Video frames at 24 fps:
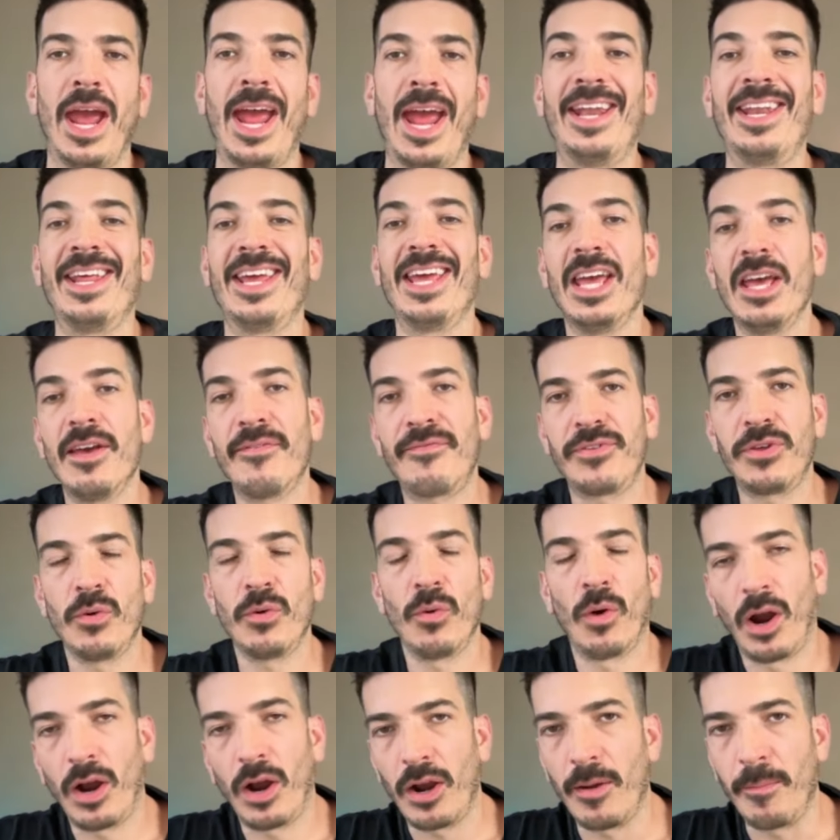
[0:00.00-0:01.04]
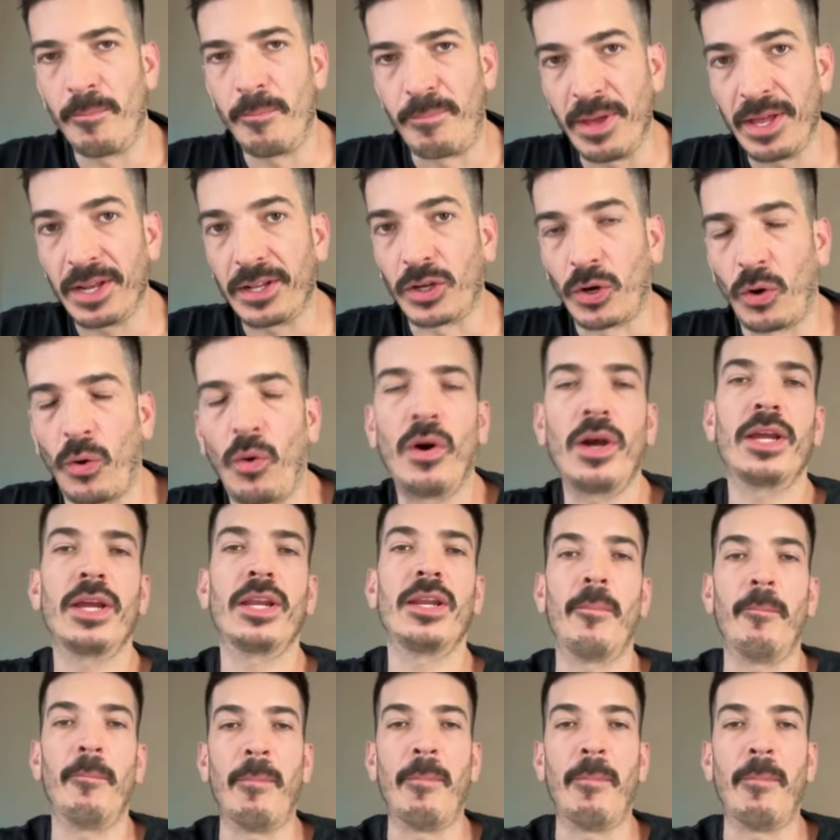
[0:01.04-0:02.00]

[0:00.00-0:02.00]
And if you are a Bitcoin